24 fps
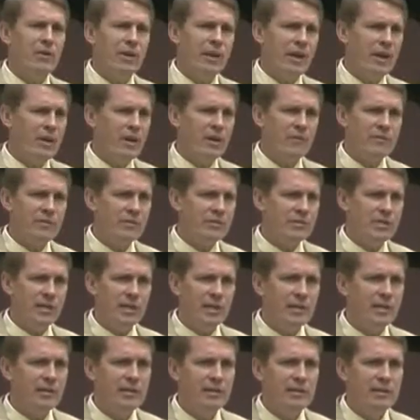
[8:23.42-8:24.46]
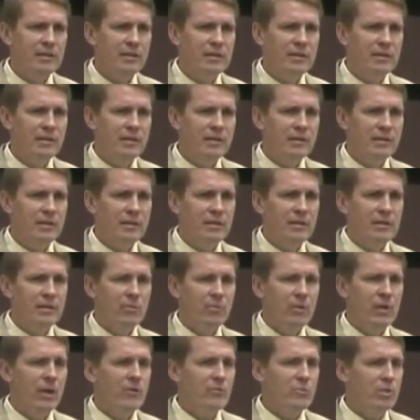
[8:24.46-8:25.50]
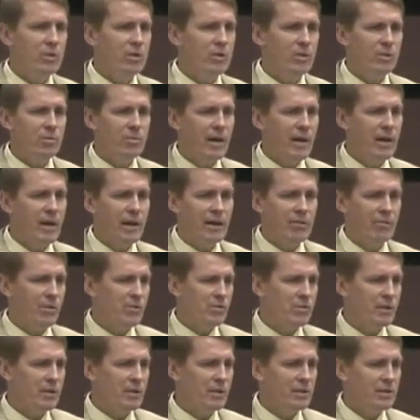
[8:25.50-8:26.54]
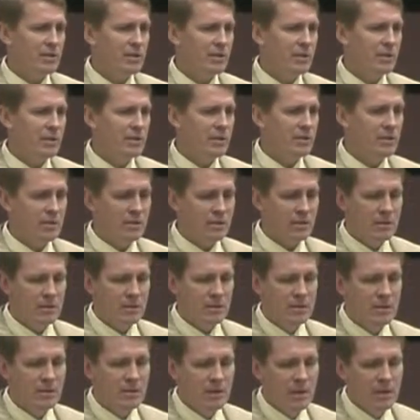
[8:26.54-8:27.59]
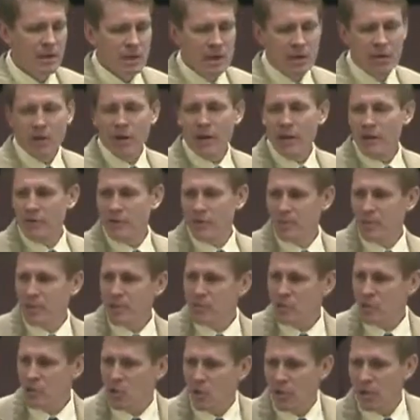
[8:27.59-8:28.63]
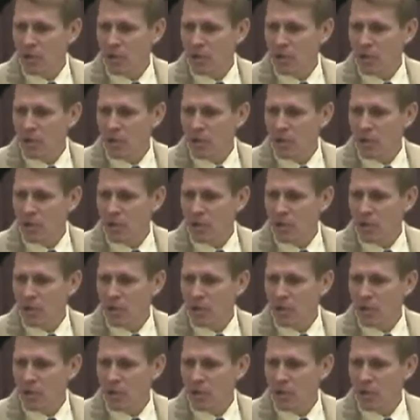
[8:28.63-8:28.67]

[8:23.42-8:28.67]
would have cut her head off instead? We never would have heard about Anna Rosa. Now, I live in